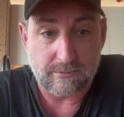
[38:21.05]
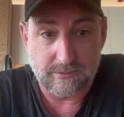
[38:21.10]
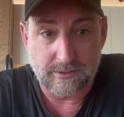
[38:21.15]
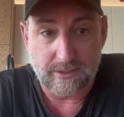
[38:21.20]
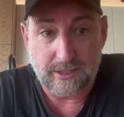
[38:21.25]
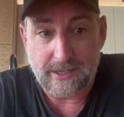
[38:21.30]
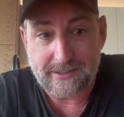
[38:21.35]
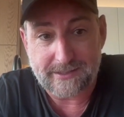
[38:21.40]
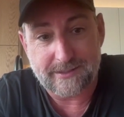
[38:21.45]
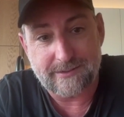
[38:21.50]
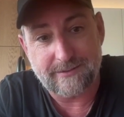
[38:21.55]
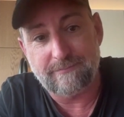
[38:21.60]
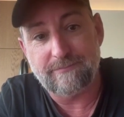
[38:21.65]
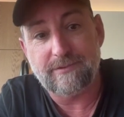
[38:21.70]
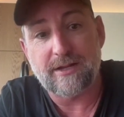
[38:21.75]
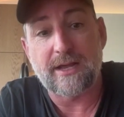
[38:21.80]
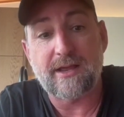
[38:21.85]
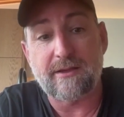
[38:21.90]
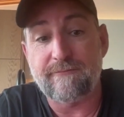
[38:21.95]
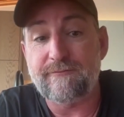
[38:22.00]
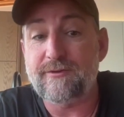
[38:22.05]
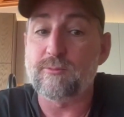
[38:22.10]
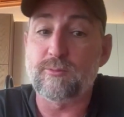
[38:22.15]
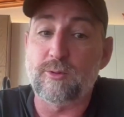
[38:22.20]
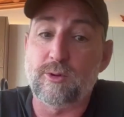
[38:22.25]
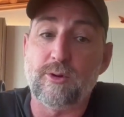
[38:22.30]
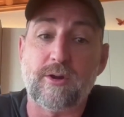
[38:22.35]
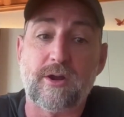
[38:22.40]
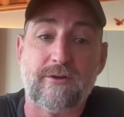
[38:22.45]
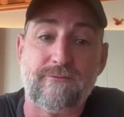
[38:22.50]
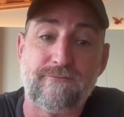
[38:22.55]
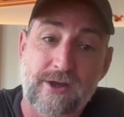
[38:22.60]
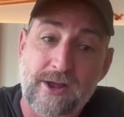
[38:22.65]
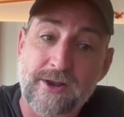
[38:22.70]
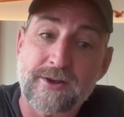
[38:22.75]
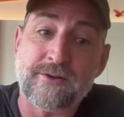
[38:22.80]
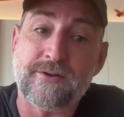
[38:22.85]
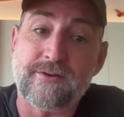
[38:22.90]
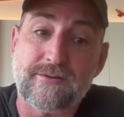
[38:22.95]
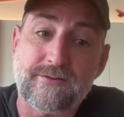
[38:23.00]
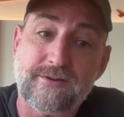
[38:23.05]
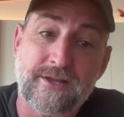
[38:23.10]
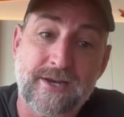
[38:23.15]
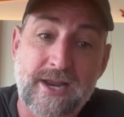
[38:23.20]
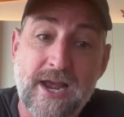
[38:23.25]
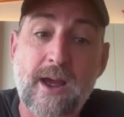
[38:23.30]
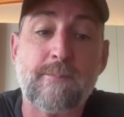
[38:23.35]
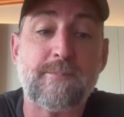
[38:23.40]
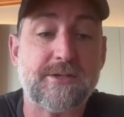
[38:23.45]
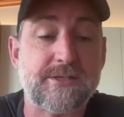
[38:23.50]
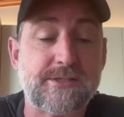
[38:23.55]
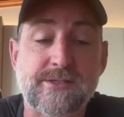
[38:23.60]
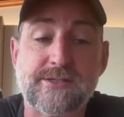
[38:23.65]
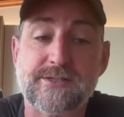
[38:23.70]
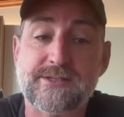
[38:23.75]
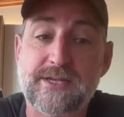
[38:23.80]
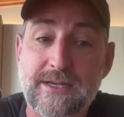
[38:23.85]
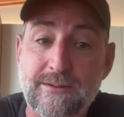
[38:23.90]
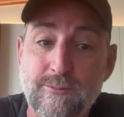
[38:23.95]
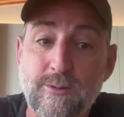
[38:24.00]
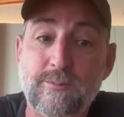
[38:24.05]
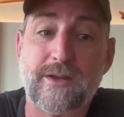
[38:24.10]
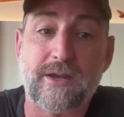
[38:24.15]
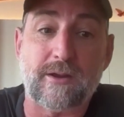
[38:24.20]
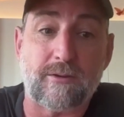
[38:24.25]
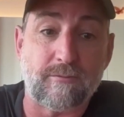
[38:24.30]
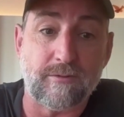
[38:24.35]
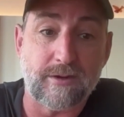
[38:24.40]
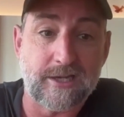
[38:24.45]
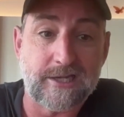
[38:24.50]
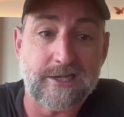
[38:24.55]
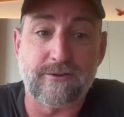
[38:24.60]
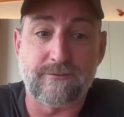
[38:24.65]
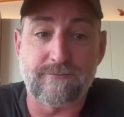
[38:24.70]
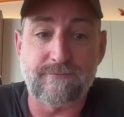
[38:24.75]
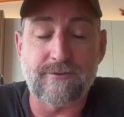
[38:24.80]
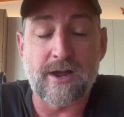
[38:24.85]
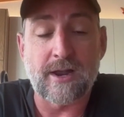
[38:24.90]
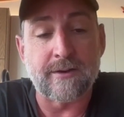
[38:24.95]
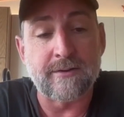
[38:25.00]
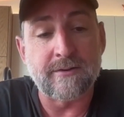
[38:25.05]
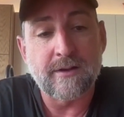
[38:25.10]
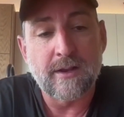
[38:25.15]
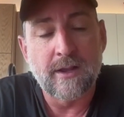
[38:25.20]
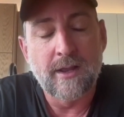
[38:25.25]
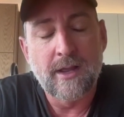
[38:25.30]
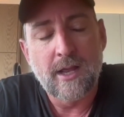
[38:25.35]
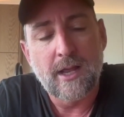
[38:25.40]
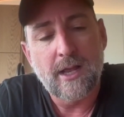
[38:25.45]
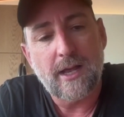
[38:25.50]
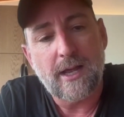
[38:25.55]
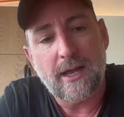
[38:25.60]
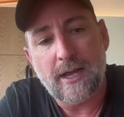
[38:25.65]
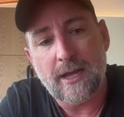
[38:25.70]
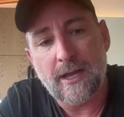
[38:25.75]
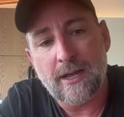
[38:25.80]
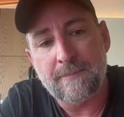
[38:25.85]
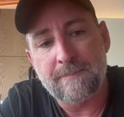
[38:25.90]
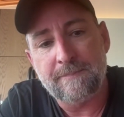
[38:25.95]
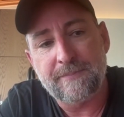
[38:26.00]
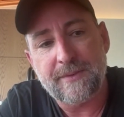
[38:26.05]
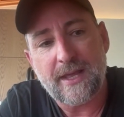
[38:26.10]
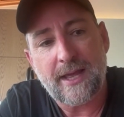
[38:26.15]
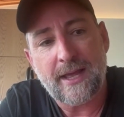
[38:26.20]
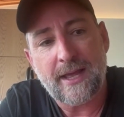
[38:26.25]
Like if it were a fund in our business, it would be a really good fund. And